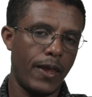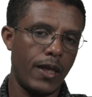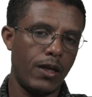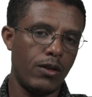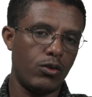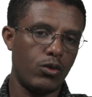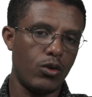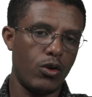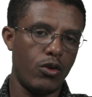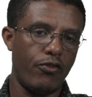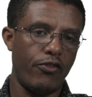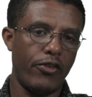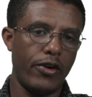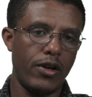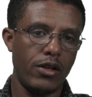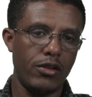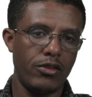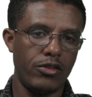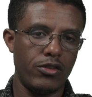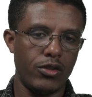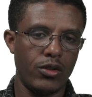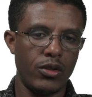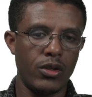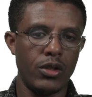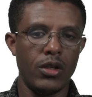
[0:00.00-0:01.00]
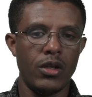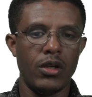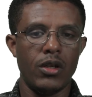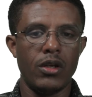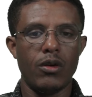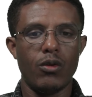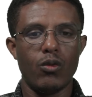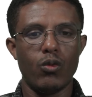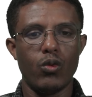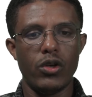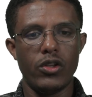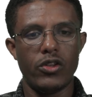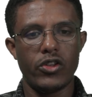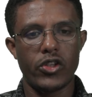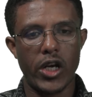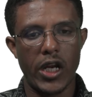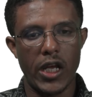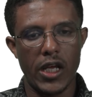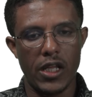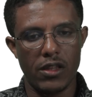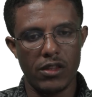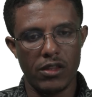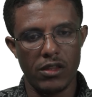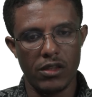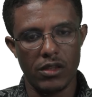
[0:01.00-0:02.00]
So first, we
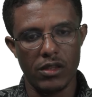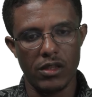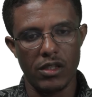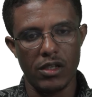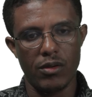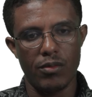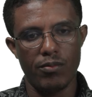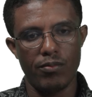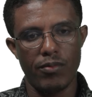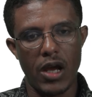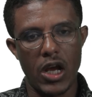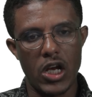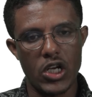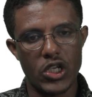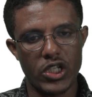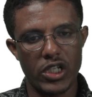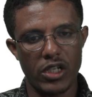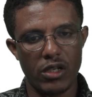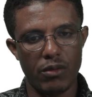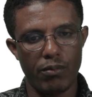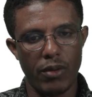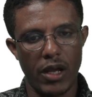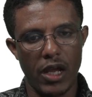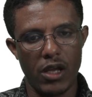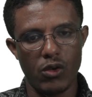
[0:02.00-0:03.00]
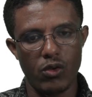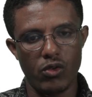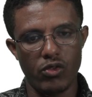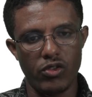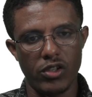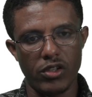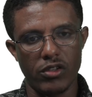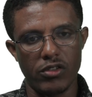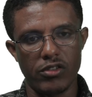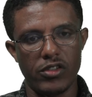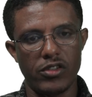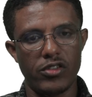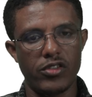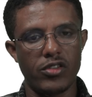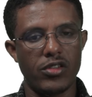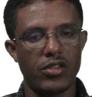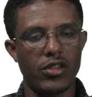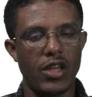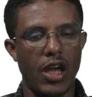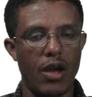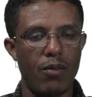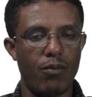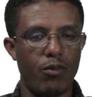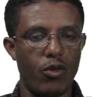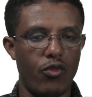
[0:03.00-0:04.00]
train the machine by using this
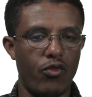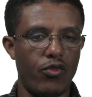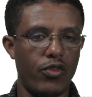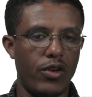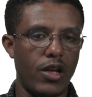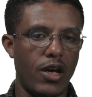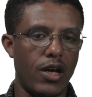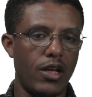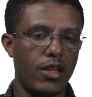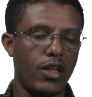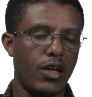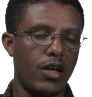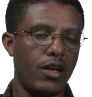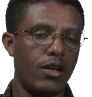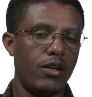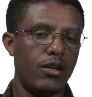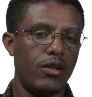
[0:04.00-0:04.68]
type of data.